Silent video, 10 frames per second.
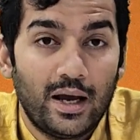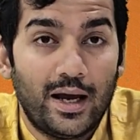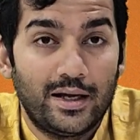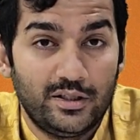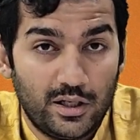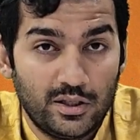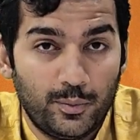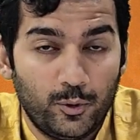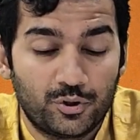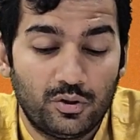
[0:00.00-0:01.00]
and the other
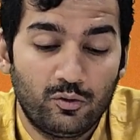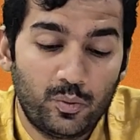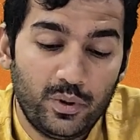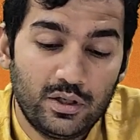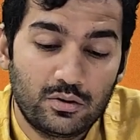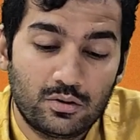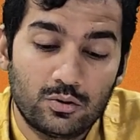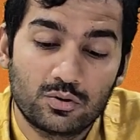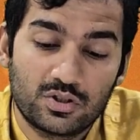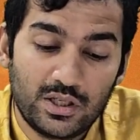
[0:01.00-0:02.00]
portion would be
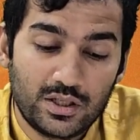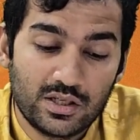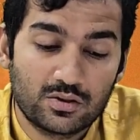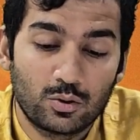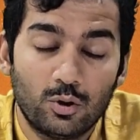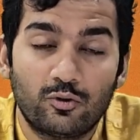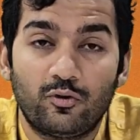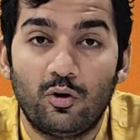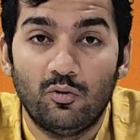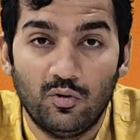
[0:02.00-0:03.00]
to cities to look
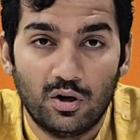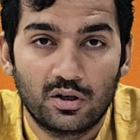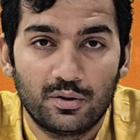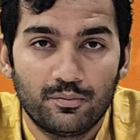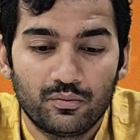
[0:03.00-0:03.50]
for work.